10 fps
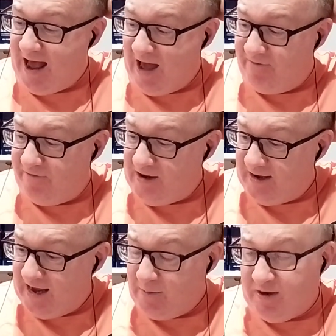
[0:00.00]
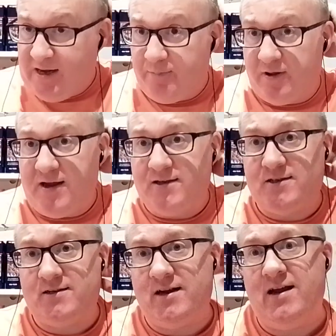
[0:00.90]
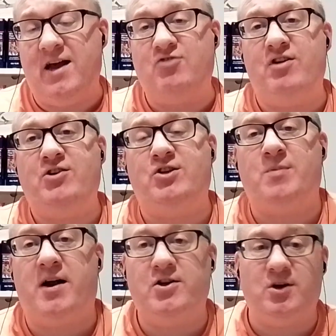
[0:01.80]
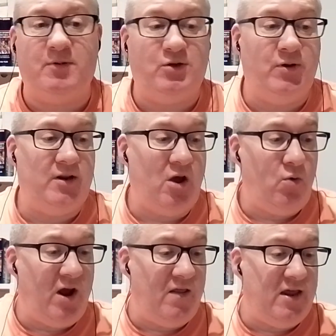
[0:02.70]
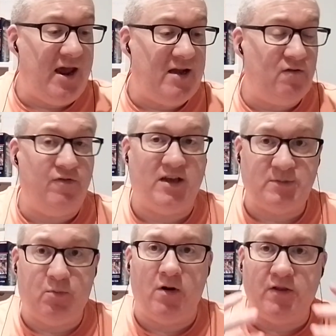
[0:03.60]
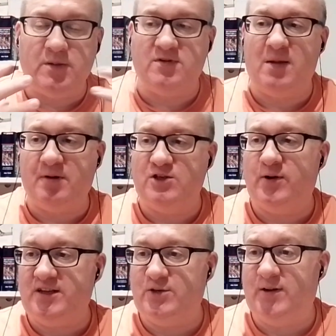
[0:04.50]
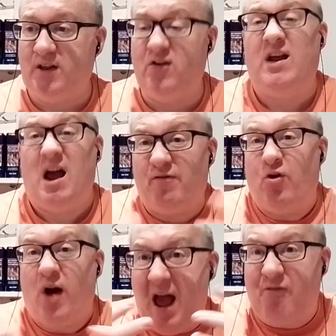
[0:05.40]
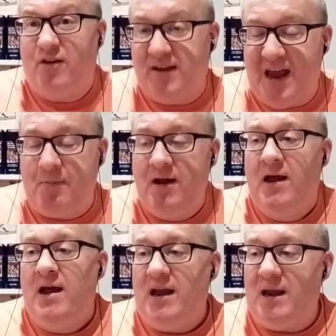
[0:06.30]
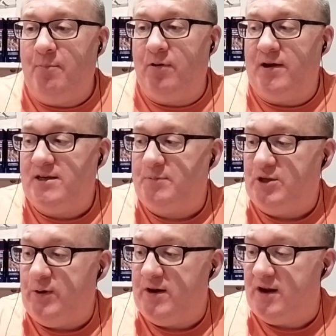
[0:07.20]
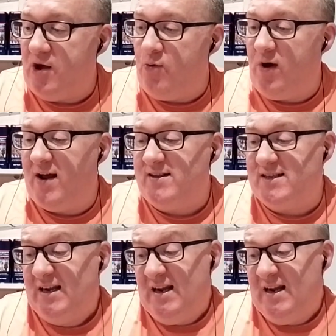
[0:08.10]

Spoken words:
every game he plays as Rangers manager between now and the end of this month, September 2023, if not every game he plays between now and